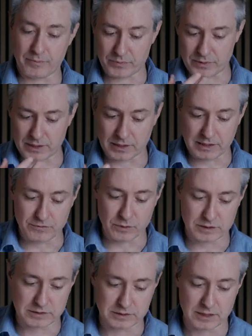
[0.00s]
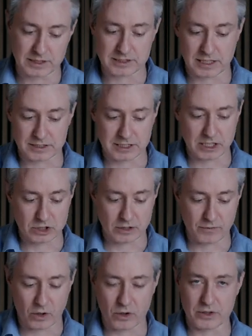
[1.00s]
can give you a sensation of
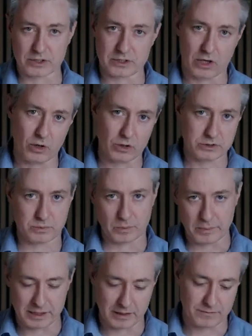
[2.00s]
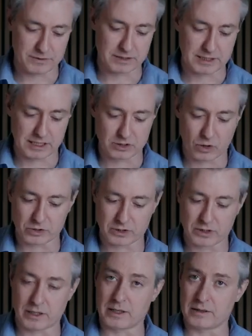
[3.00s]
hotness. A lot will make it taste hotter
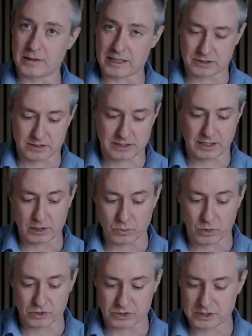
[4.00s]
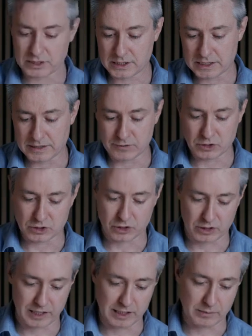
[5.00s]
than it necessarily was if you just took
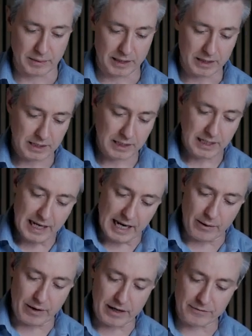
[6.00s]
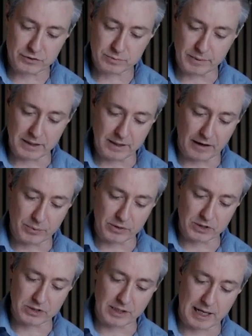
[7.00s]
a little bit. Anyway, enough speak. I've put
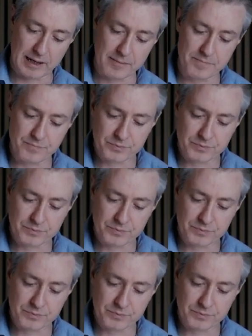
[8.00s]
the